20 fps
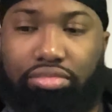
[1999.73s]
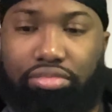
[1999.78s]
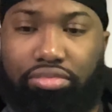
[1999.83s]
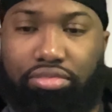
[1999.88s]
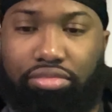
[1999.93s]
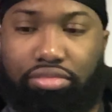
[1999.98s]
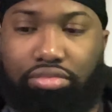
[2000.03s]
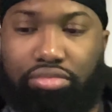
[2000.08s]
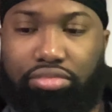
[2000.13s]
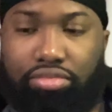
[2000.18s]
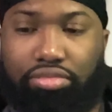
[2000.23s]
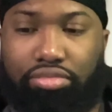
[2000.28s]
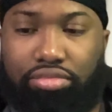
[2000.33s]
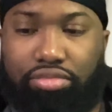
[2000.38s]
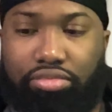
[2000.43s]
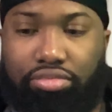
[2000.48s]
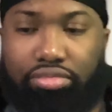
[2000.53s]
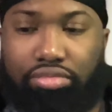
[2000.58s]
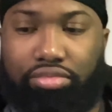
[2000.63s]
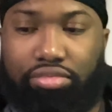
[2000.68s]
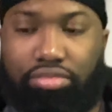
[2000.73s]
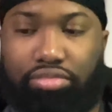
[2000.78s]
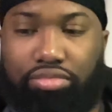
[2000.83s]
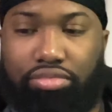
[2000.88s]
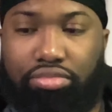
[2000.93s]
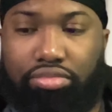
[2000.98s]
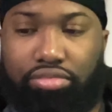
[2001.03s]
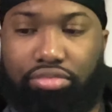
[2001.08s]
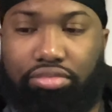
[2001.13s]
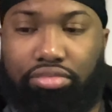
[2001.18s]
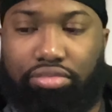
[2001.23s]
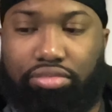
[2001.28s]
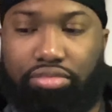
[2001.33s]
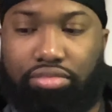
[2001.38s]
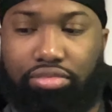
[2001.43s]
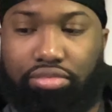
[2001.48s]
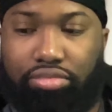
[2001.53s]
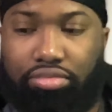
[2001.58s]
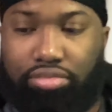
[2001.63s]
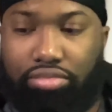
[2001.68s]

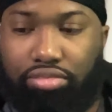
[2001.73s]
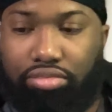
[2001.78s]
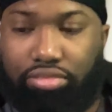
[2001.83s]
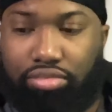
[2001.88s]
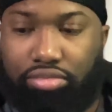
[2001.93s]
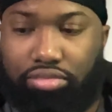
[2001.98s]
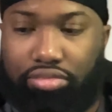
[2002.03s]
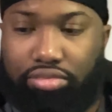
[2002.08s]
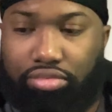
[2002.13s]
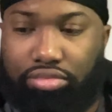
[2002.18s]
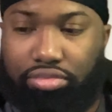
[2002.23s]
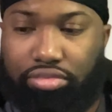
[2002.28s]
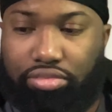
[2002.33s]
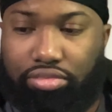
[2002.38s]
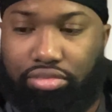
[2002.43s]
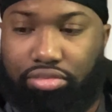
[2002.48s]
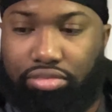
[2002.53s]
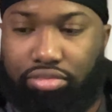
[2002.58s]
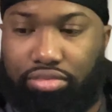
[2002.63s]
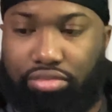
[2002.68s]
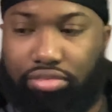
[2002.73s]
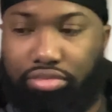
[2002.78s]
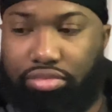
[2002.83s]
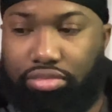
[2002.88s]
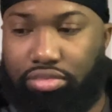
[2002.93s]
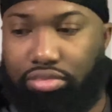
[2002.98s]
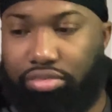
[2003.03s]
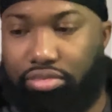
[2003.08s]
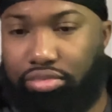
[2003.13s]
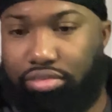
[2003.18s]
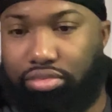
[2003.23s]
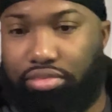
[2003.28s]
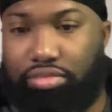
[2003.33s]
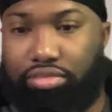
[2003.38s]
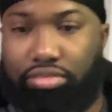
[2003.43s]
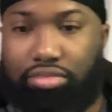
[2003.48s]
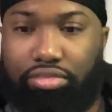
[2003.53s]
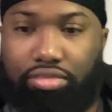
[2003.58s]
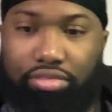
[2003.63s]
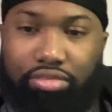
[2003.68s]

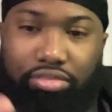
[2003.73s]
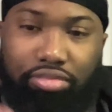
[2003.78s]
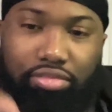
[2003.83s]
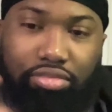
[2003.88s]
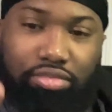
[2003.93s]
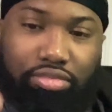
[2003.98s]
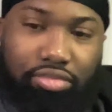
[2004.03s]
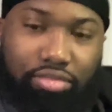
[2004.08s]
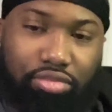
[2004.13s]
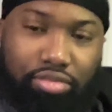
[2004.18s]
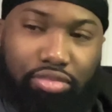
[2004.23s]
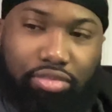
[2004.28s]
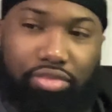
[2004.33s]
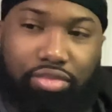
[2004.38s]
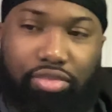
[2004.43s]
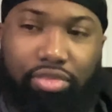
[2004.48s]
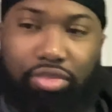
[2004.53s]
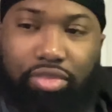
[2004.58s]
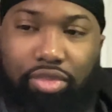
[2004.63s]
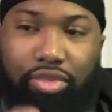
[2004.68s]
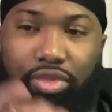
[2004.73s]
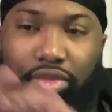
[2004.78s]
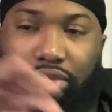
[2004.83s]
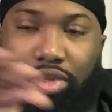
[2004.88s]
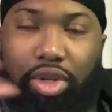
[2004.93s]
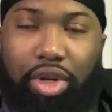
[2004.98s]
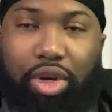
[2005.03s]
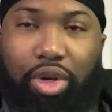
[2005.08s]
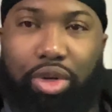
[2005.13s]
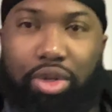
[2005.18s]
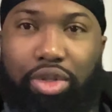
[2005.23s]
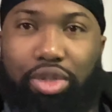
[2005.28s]
(not speaking)